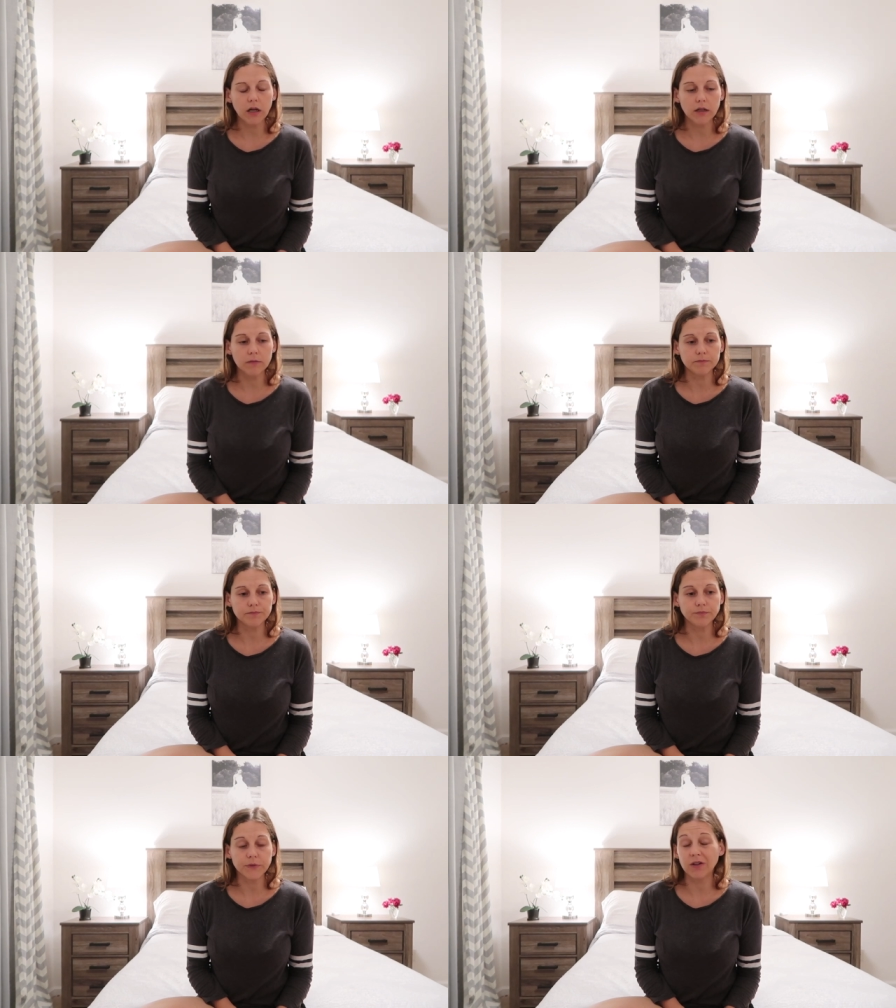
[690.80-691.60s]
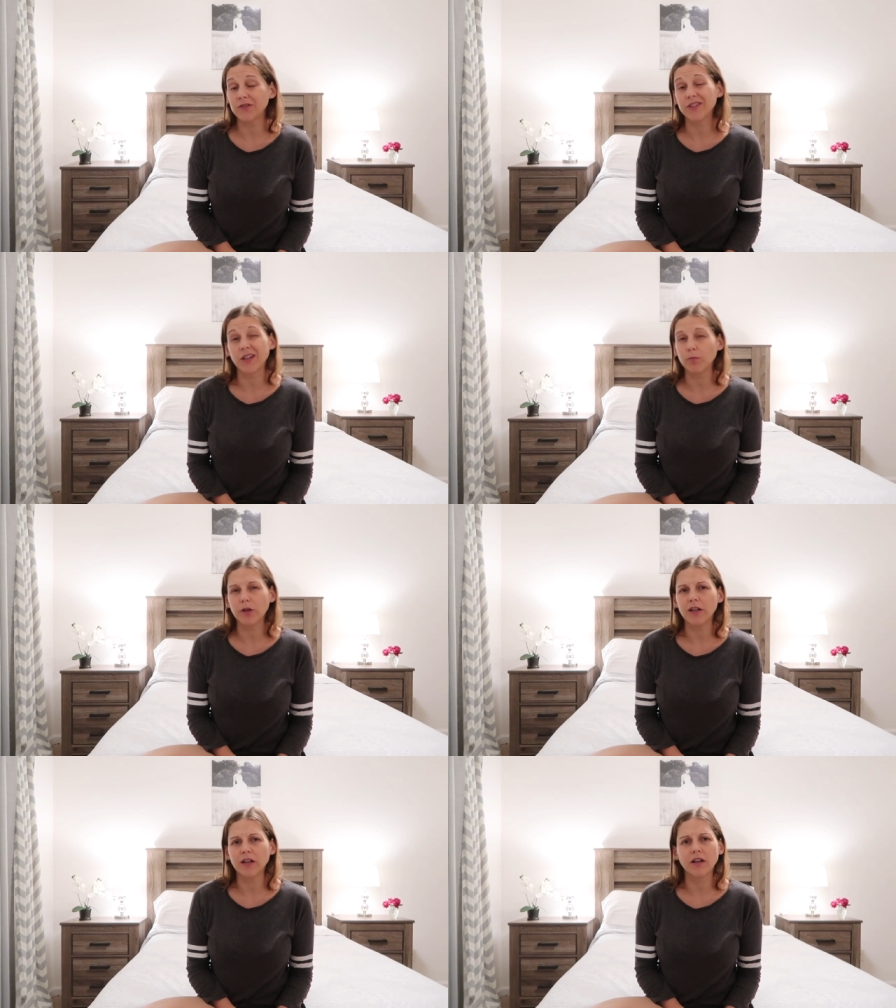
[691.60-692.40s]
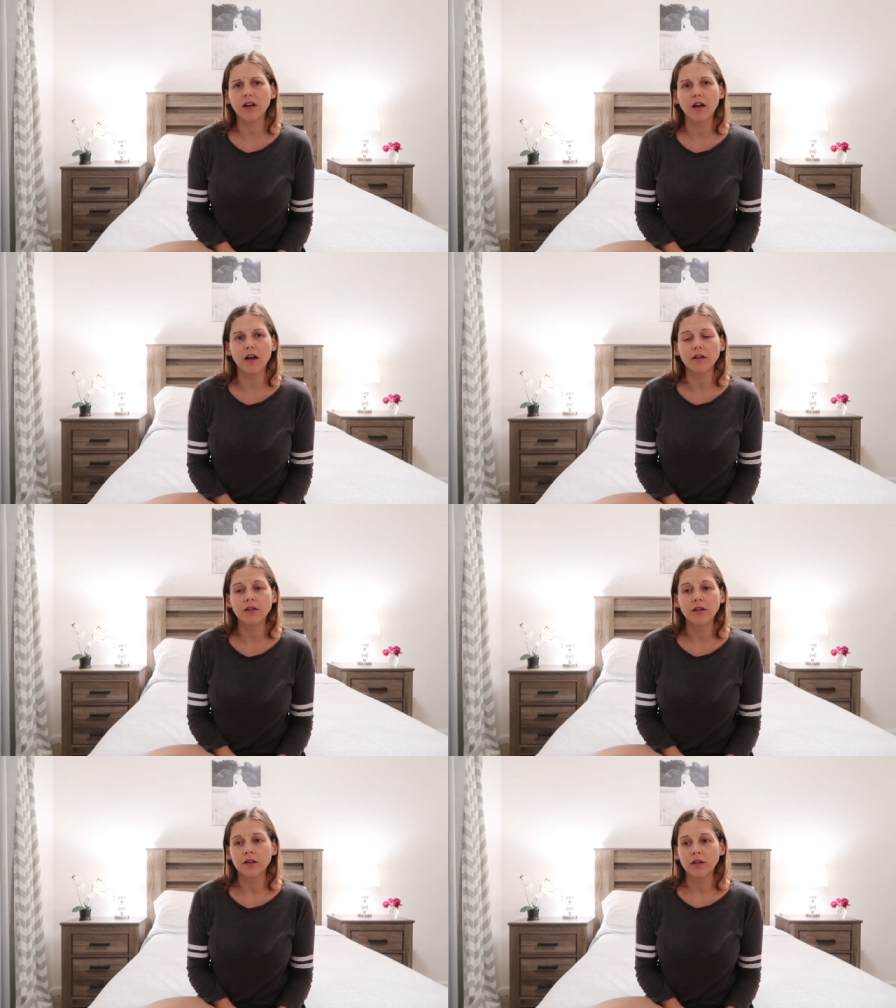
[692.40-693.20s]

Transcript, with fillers: Um, I was not bleeding a lot.